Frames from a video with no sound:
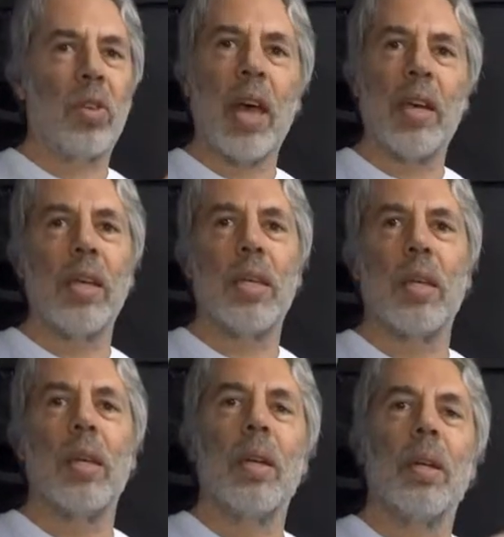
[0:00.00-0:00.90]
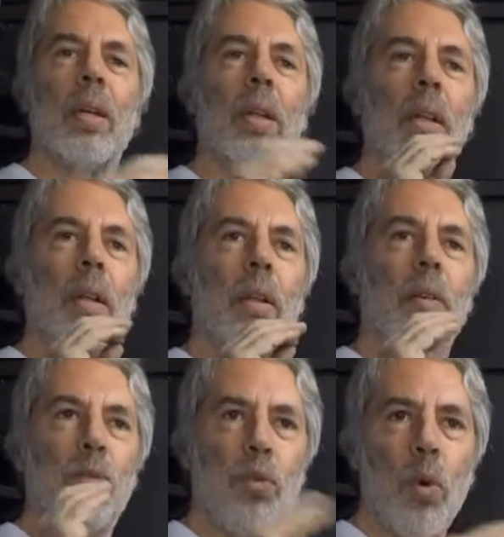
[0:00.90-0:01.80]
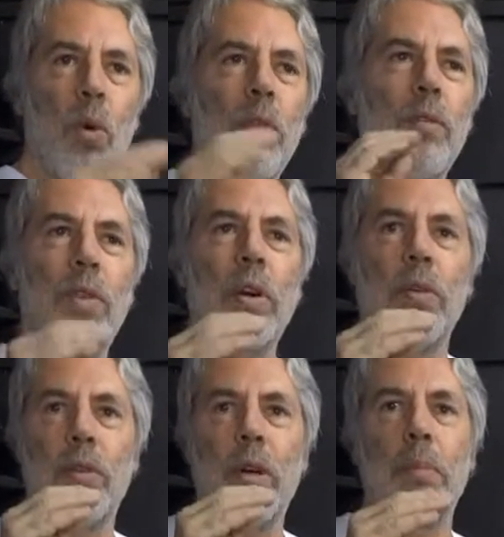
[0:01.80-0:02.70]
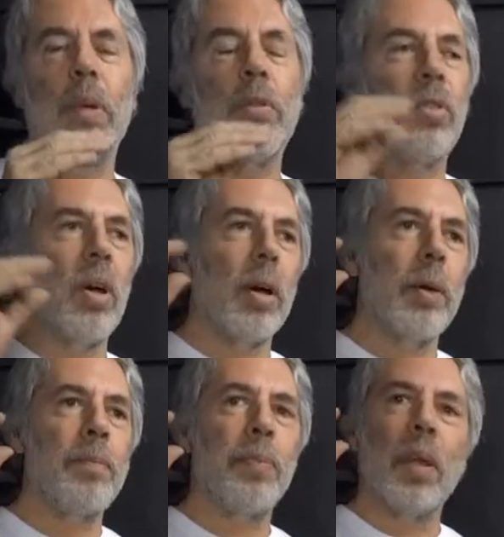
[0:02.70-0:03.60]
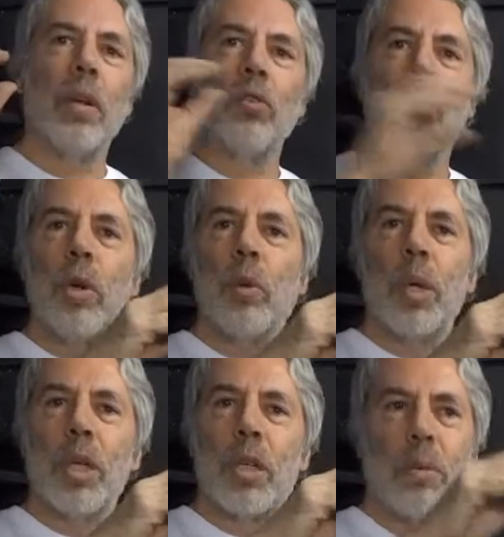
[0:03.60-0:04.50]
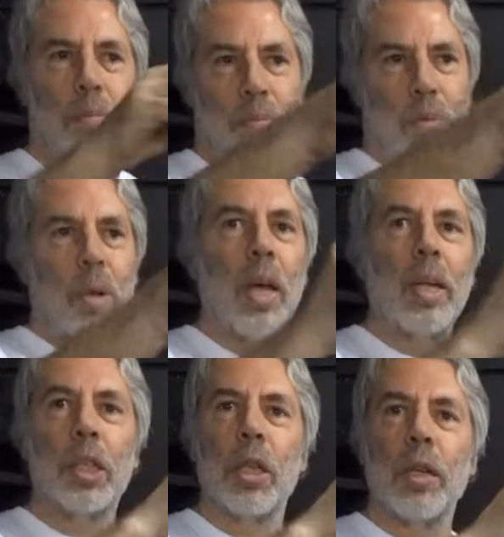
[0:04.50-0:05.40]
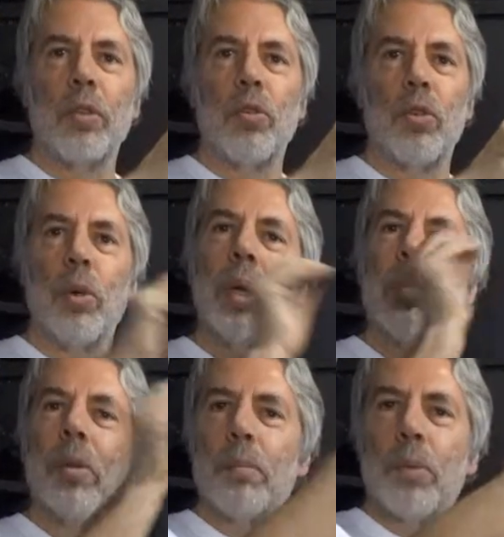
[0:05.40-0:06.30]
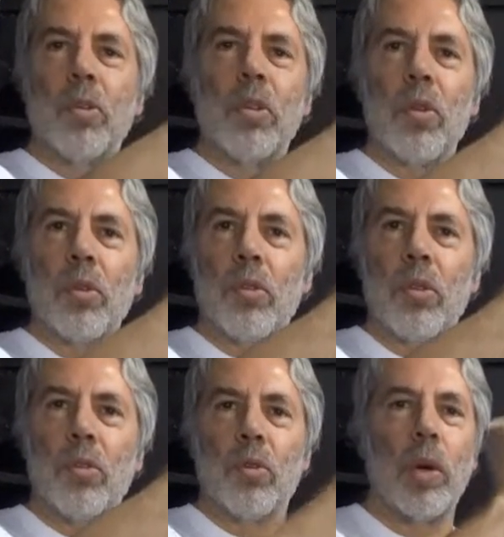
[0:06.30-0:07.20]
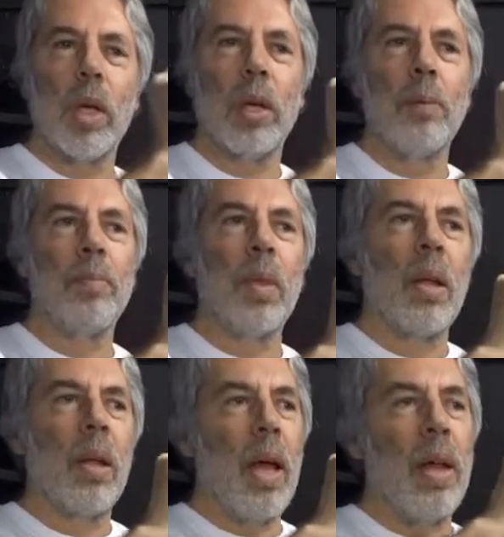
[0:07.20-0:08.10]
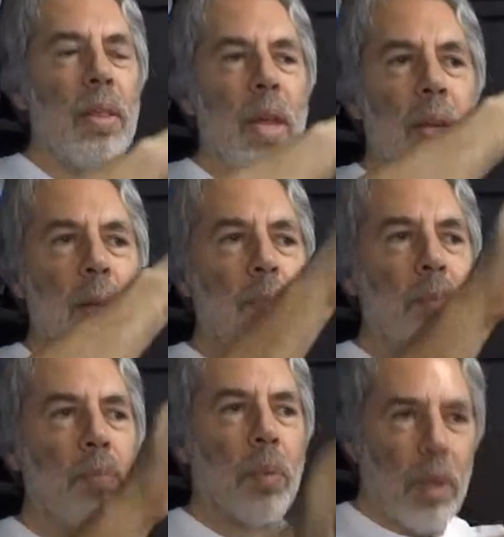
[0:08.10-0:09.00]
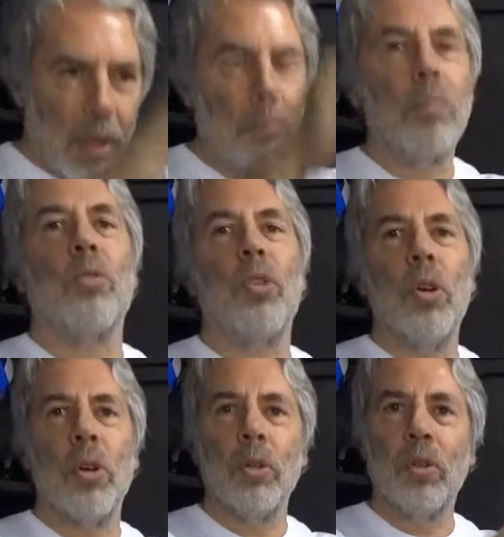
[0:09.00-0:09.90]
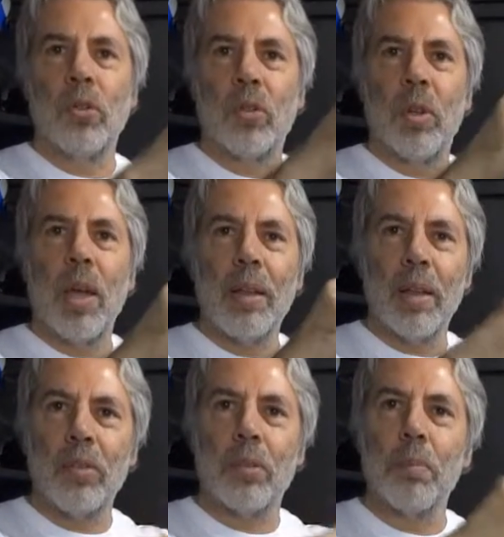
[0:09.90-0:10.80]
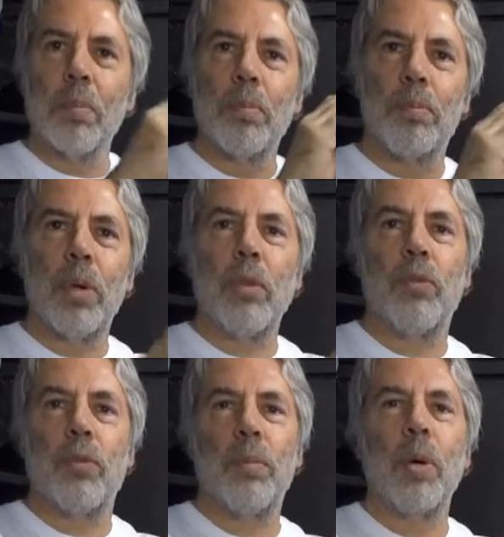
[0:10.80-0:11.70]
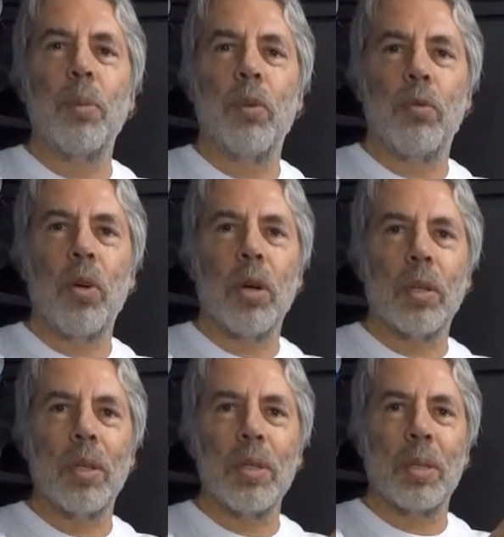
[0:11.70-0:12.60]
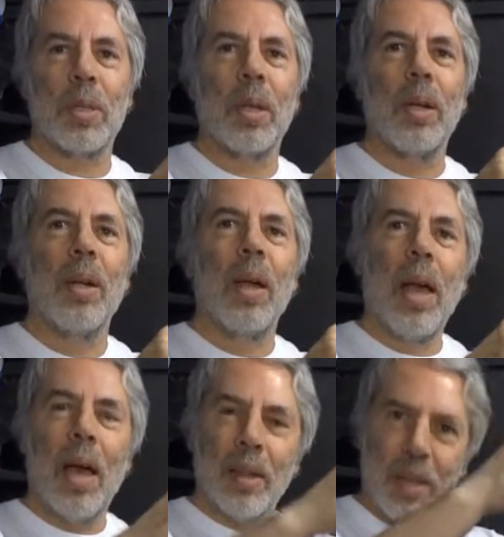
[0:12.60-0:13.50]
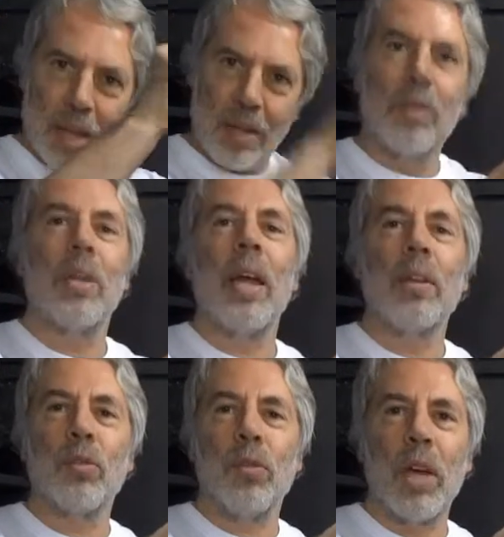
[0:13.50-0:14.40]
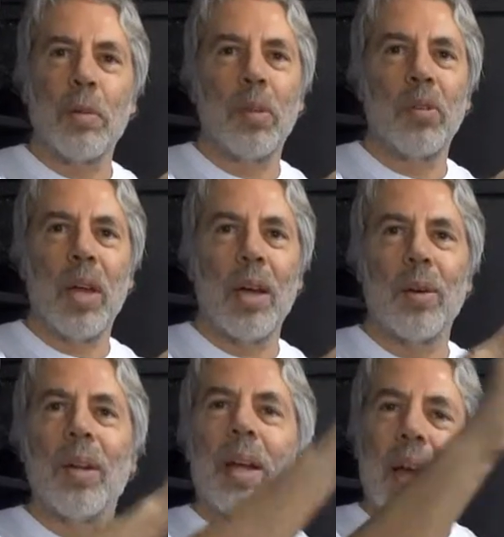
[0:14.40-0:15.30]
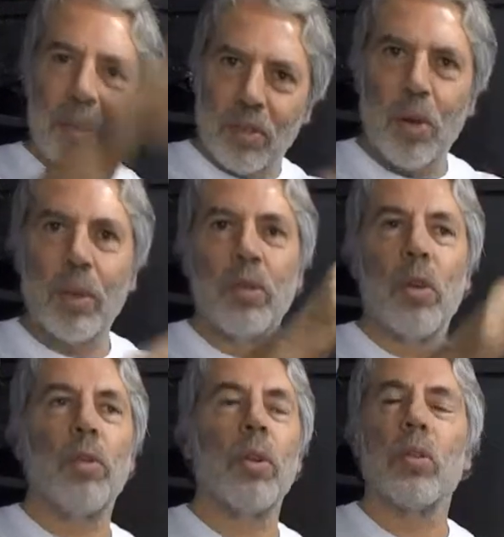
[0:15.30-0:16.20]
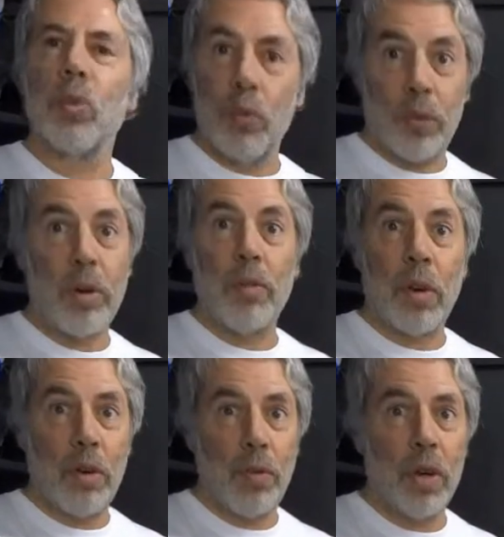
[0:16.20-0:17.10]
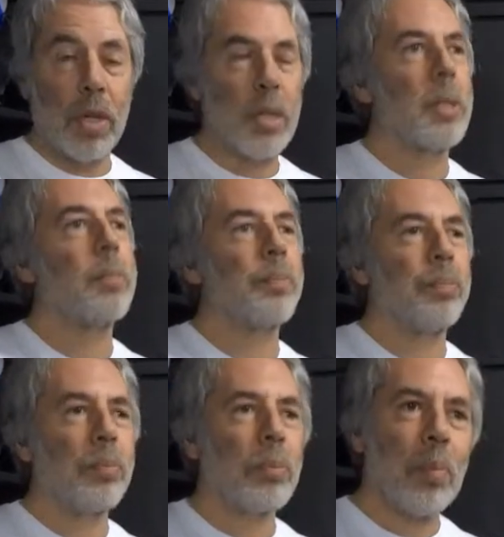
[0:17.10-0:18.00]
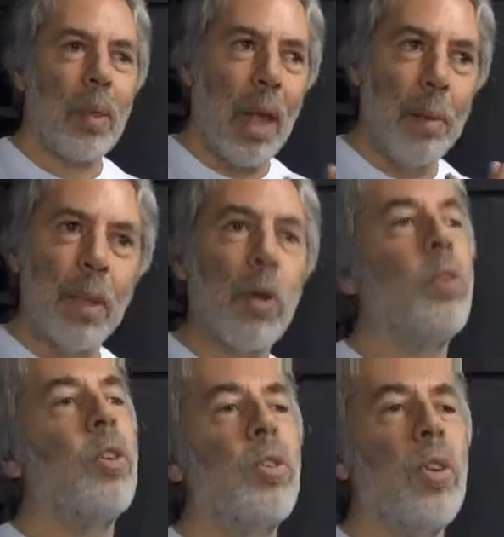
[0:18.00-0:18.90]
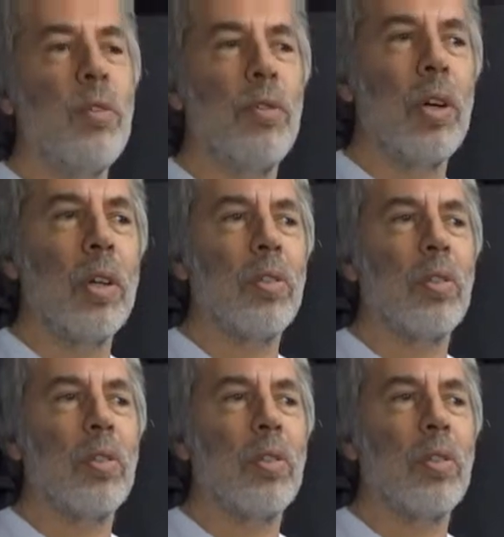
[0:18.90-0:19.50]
gate for a very, very brief time, during which the light shines through it, puts it onto the screen, and then it turns and there's a brief moment of darkness, and then the next frame is down, and so on and so forth. It's all very, very fast. And because it's so fast,